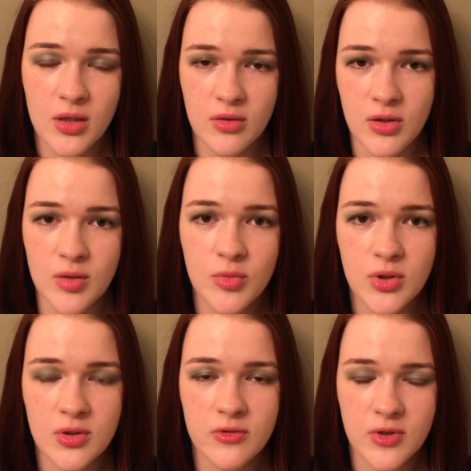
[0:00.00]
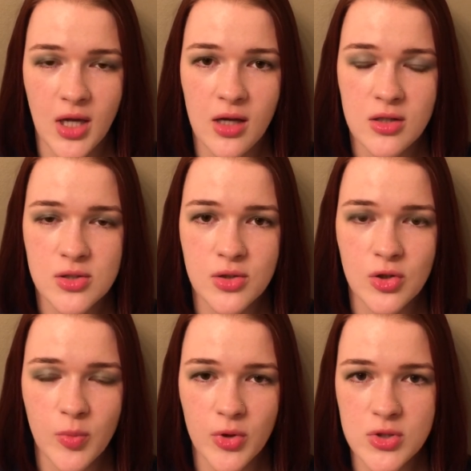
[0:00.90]
Korean beauty fanatics
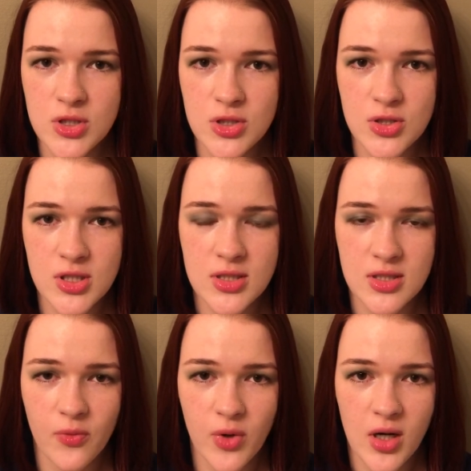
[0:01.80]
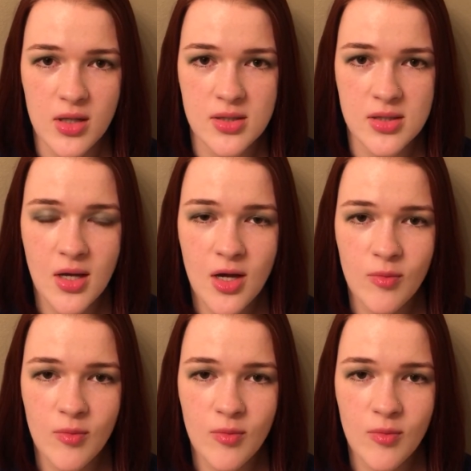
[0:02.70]
group or did you see it somewhere else?